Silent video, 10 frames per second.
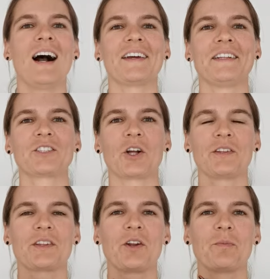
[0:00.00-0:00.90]
I reached
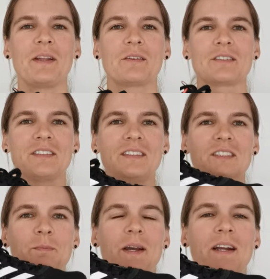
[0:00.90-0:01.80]
100 kilometers in this
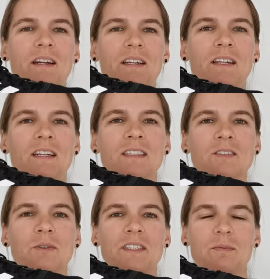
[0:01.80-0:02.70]
pair,
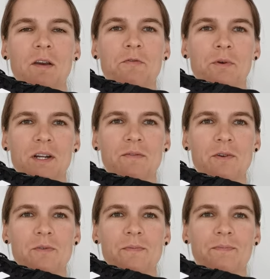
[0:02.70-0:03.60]
so that's my full
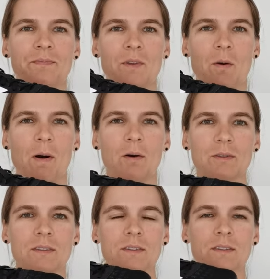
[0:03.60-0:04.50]
review
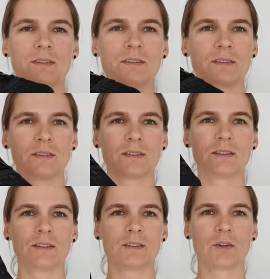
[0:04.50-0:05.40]
about
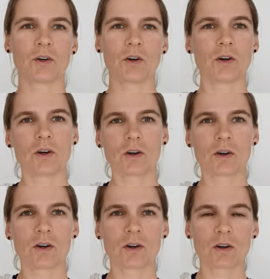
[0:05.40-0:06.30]

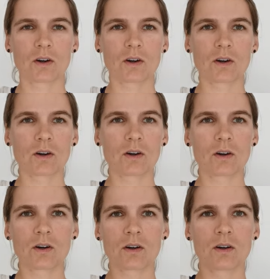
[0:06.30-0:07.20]

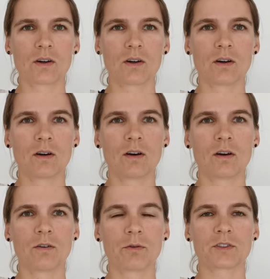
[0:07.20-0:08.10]
the
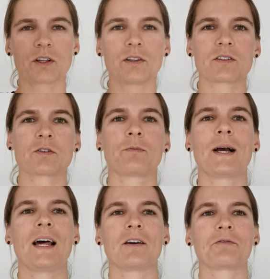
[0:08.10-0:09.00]
first Adidas of my
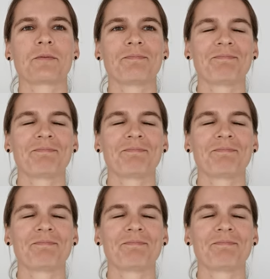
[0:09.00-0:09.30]
life.